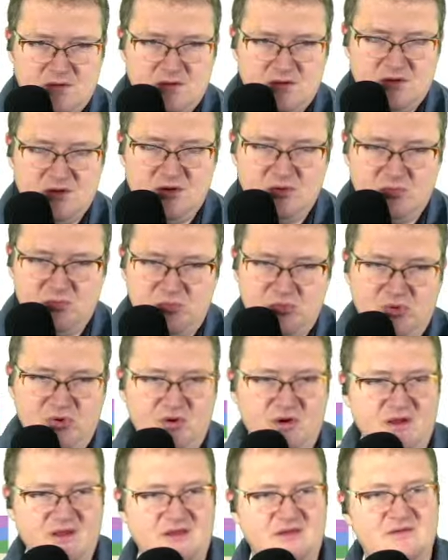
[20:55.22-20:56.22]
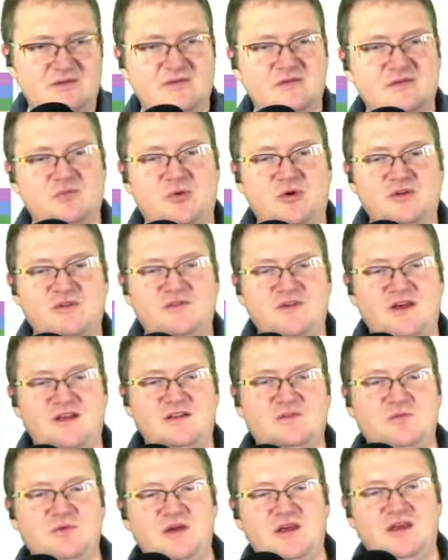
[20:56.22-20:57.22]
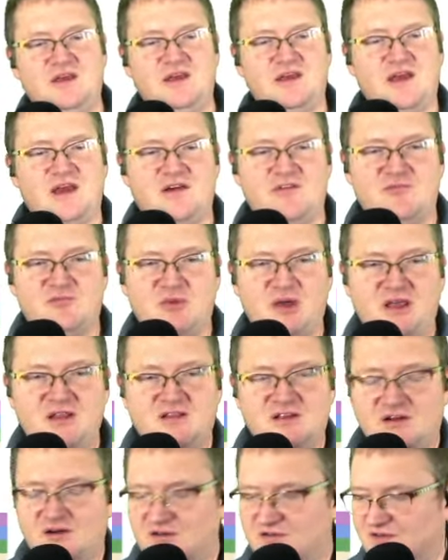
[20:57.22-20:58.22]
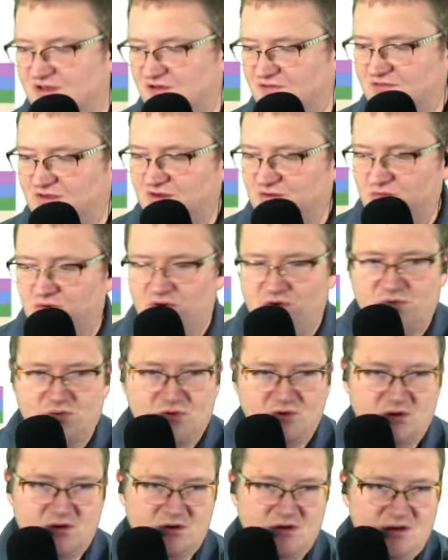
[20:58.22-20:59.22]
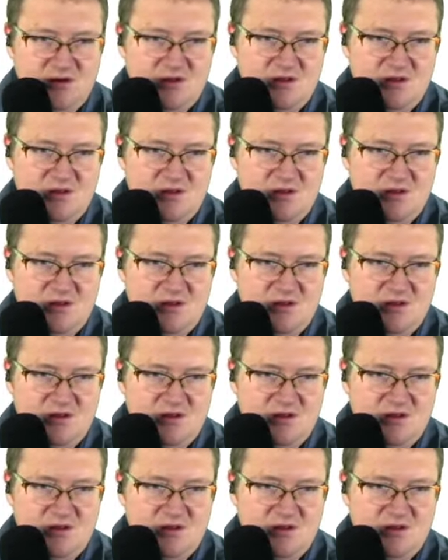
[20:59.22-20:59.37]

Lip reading: Oh boy. Sports fans, we have painted ourselves into a corner.